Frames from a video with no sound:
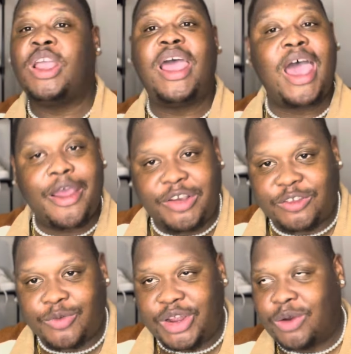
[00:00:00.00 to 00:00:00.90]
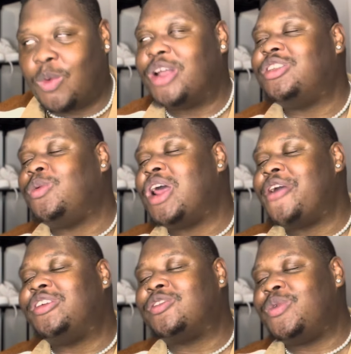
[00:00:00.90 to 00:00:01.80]
Harris Reed. One thing with
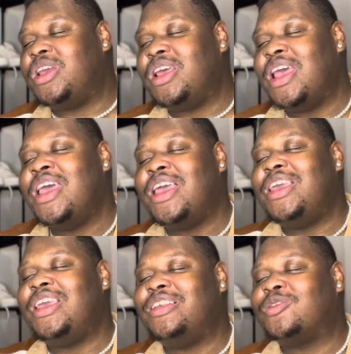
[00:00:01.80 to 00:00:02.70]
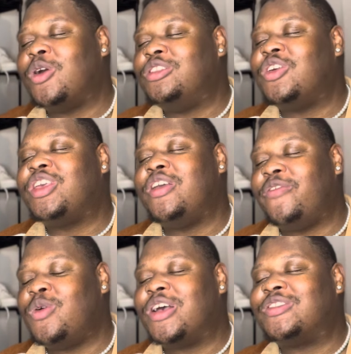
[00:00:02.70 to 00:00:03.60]
Harris Reed, he is going to give
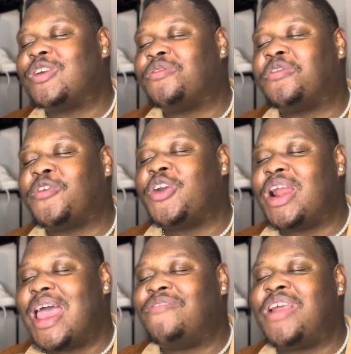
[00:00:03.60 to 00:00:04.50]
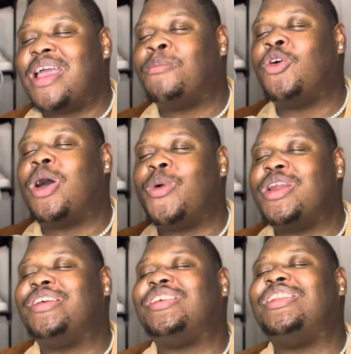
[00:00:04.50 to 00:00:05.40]
you a serve for your life. Like, mother, wear
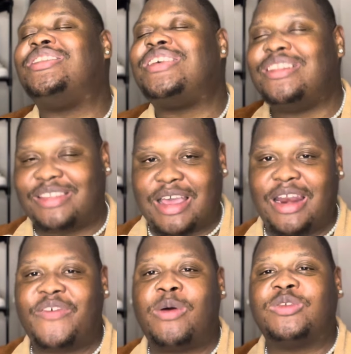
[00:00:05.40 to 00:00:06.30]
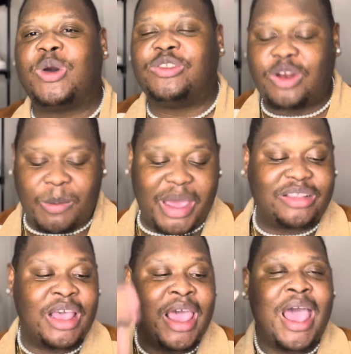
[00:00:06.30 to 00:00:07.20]
this in 10 seconds. If I was going to the Met,
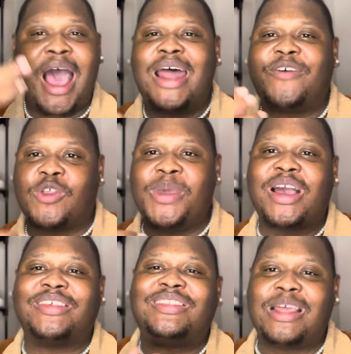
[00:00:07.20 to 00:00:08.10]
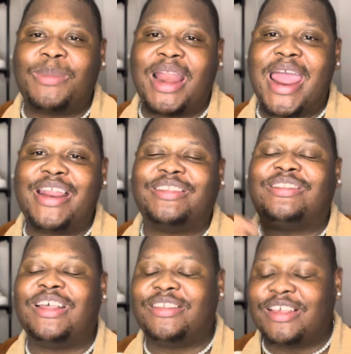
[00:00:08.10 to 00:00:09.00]
I'd have to make a statement like this.
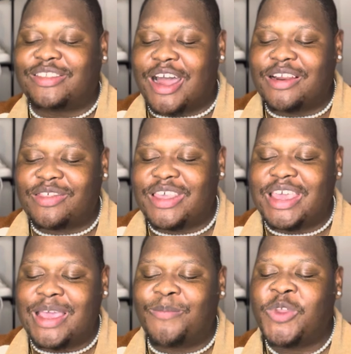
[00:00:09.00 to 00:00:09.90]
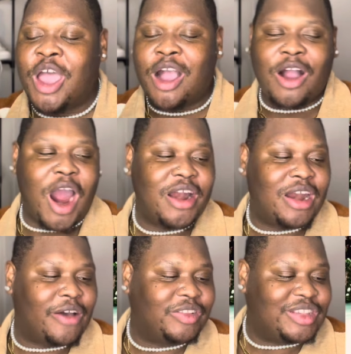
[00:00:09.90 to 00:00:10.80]
This is on theme, Garden
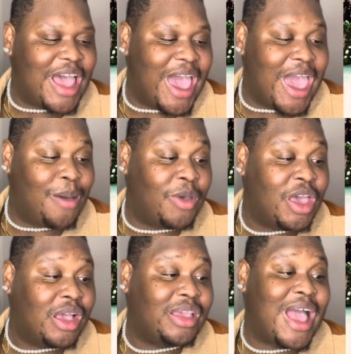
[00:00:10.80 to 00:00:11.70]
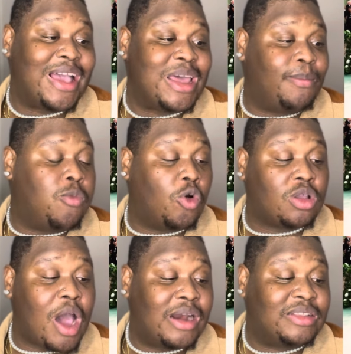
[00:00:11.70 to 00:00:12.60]
of Time. Y'all get both
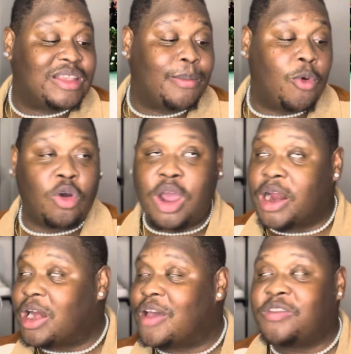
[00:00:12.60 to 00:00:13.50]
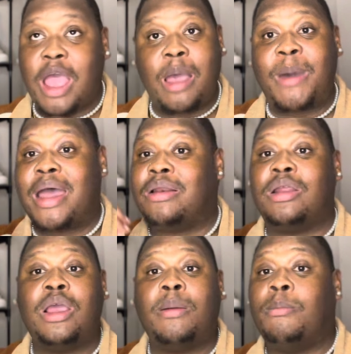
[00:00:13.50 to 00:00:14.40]
concept, both Garden of Time and
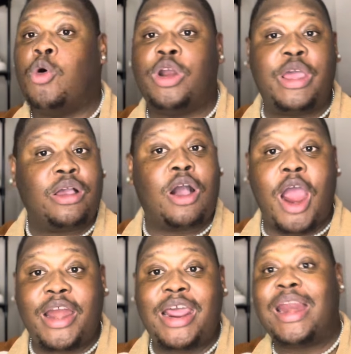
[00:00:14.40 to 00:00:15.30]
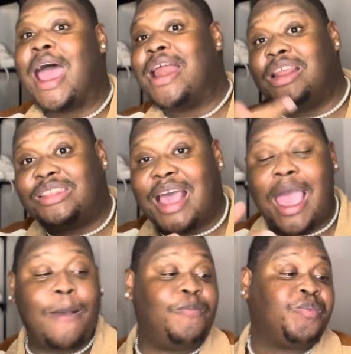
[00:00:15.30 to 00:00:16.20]
both the Garden and the
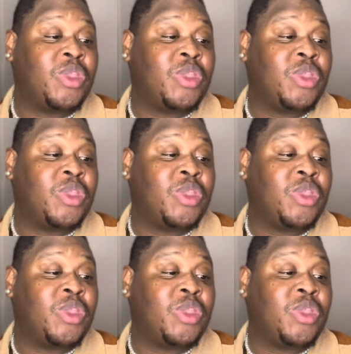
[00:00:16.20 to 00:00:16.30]
Time.